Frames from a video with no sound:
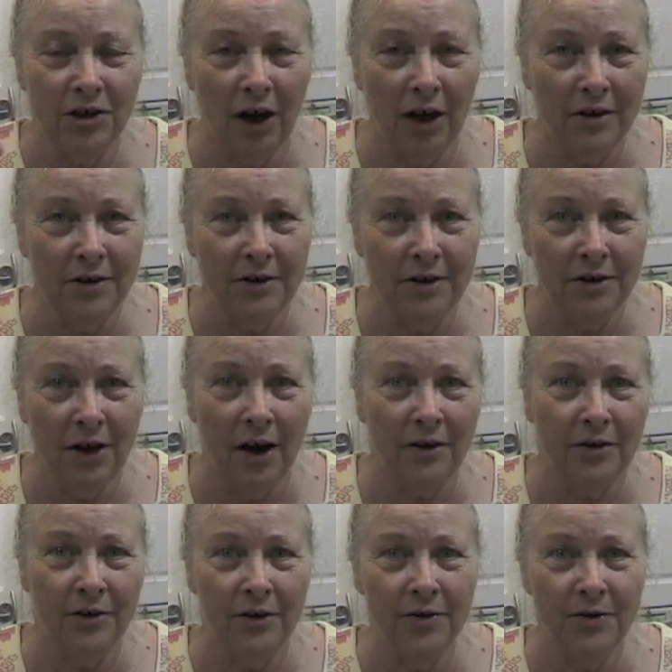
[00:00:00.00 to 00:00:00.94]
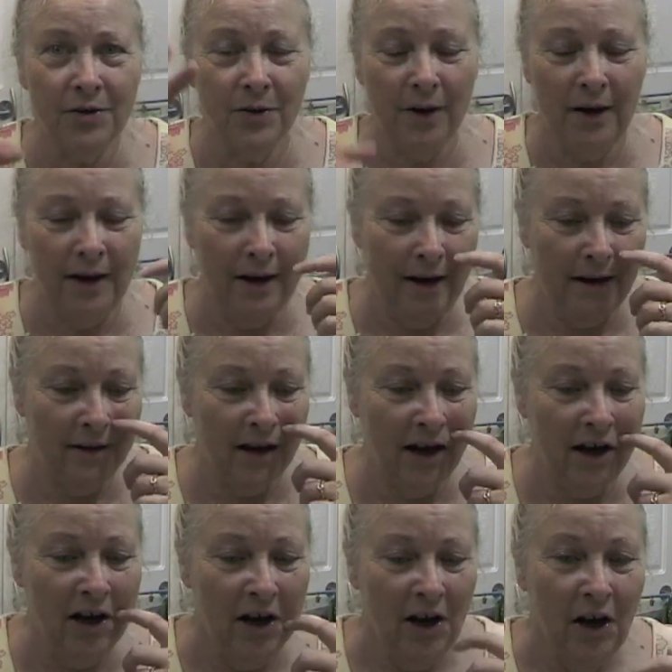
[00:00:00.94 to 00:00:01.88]
talk to the doctors or
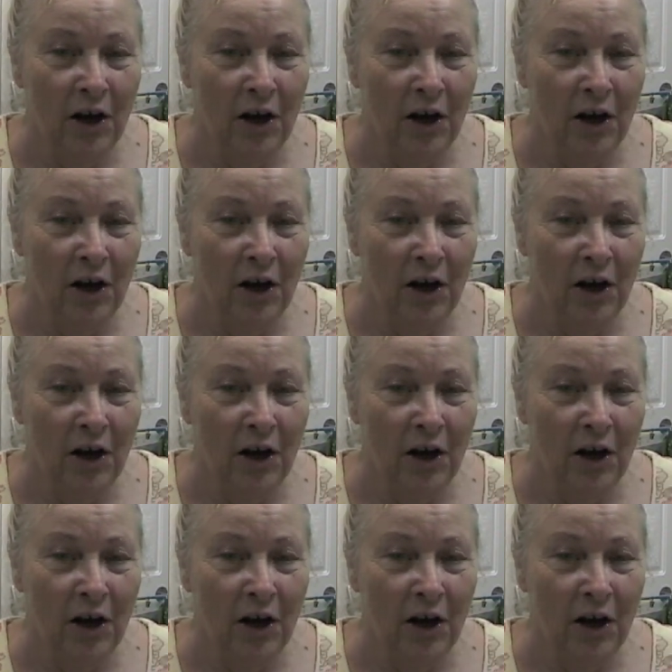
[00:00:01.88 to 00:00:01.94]
anything.